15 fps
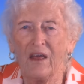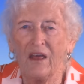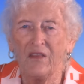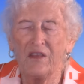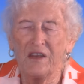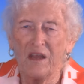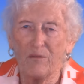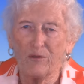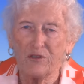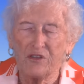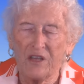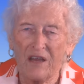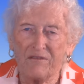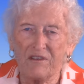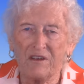The number
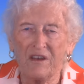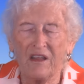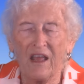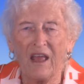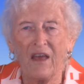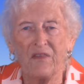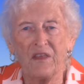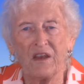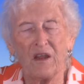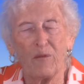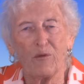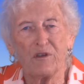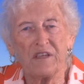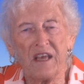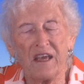7 and the
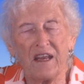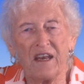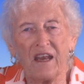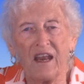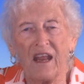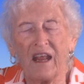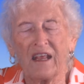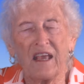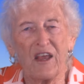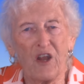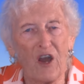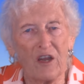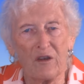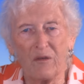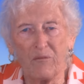number 10
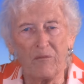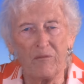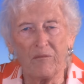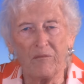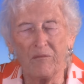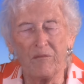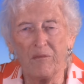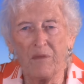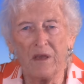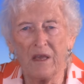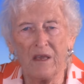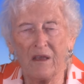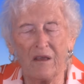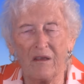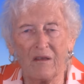cannot
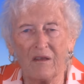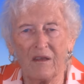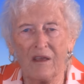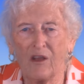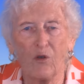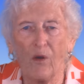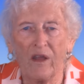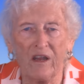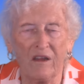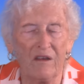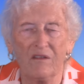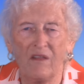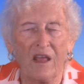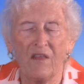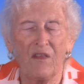be
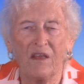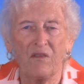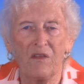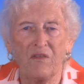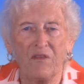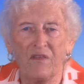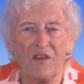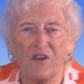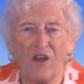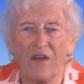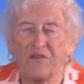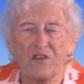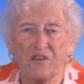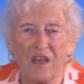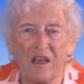equated. They, they, they're
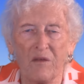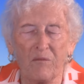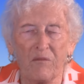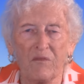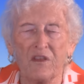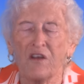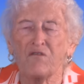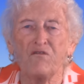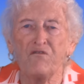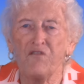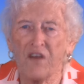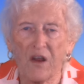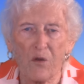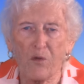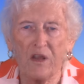not the same. They're
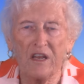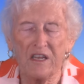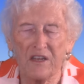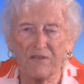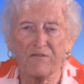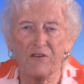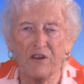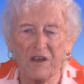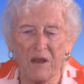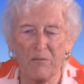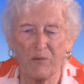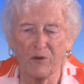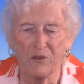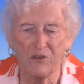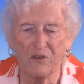very different
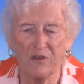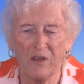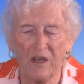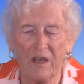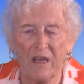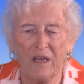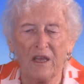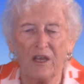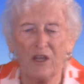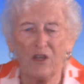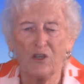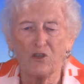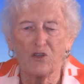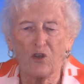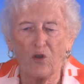numbers.
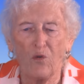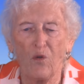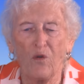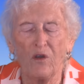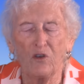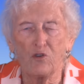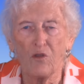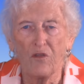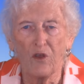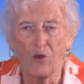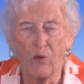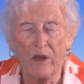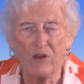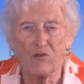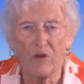So the
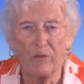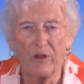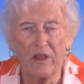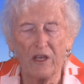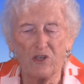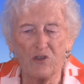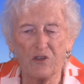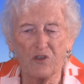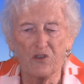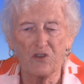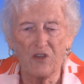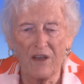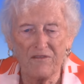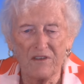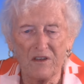Great Tribulation is
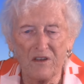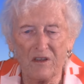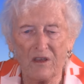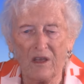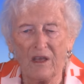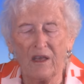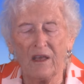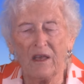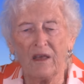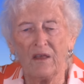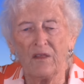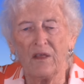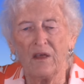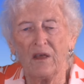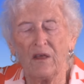7,
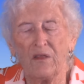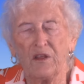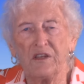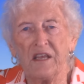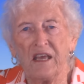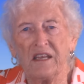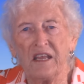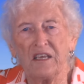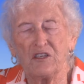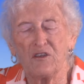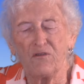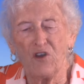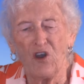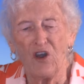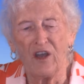the 10 days
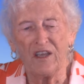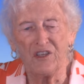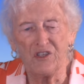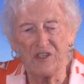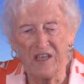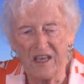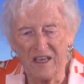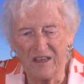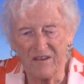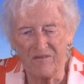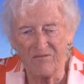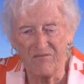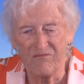of awe is 10.